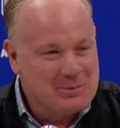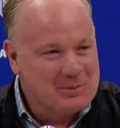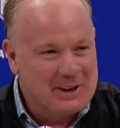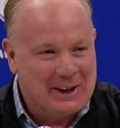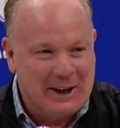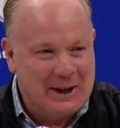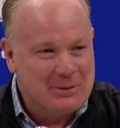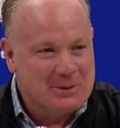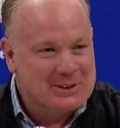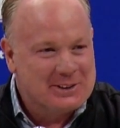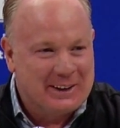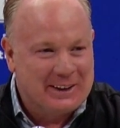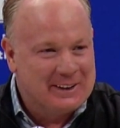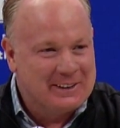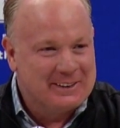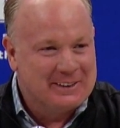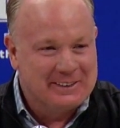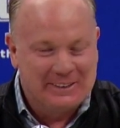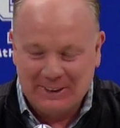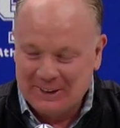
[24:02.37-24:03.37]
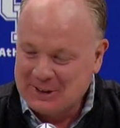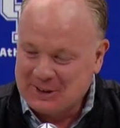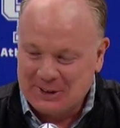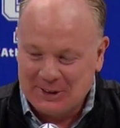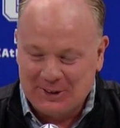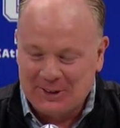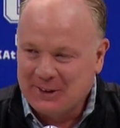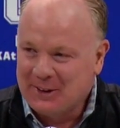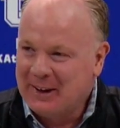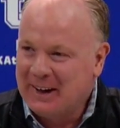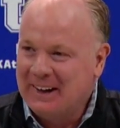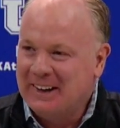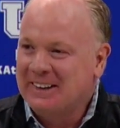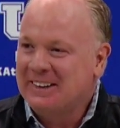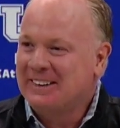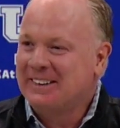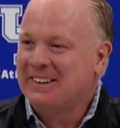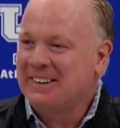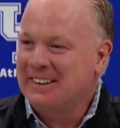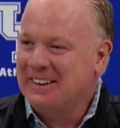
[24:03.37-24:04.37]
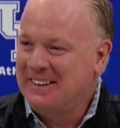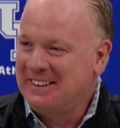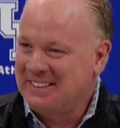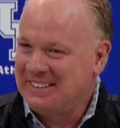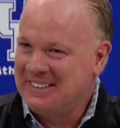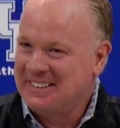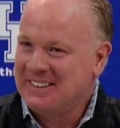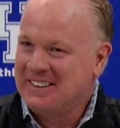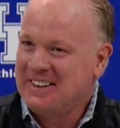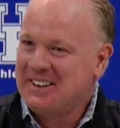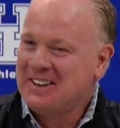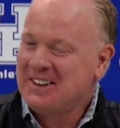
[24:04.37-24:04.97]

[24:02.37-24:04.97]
Sometimes. This is straight. Yeah.